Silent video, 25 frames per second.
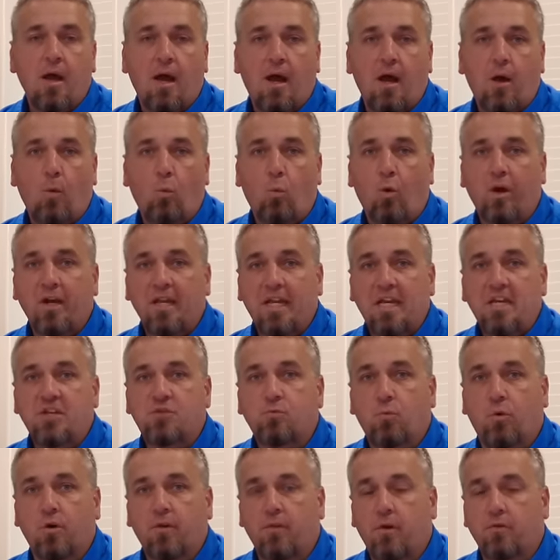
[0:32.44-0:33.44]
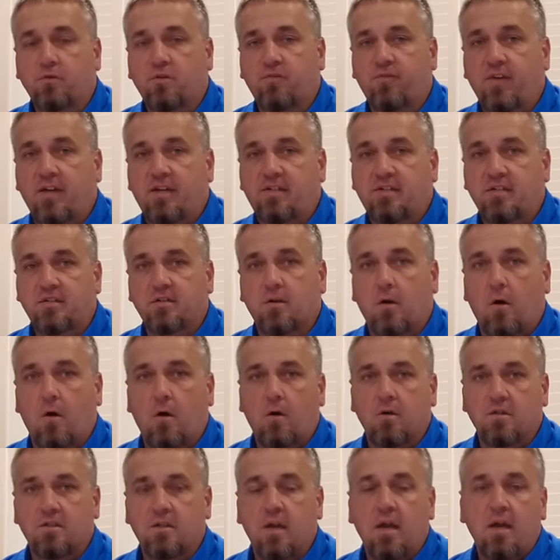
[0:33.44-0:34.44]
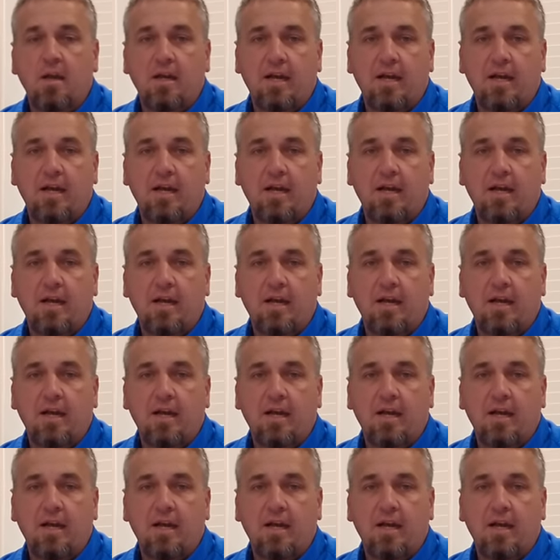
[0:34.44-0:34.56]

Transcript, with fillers: uh, what each one of those phases cost